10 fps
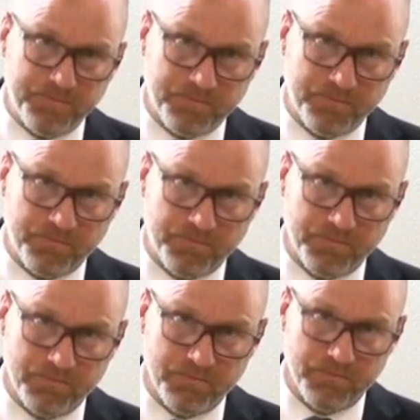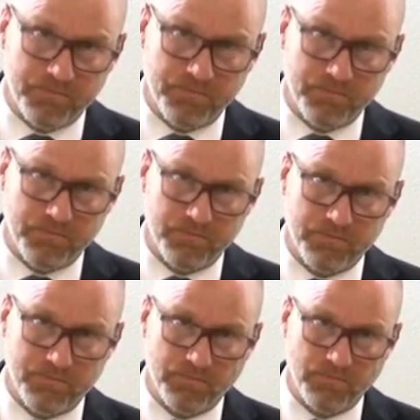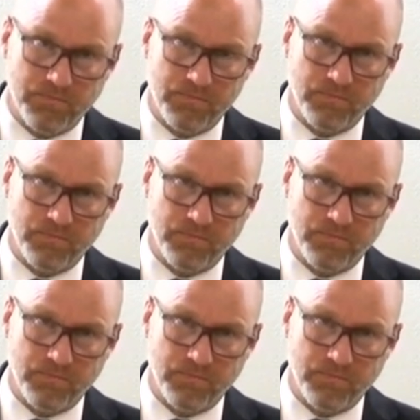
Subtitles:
(no one is talking)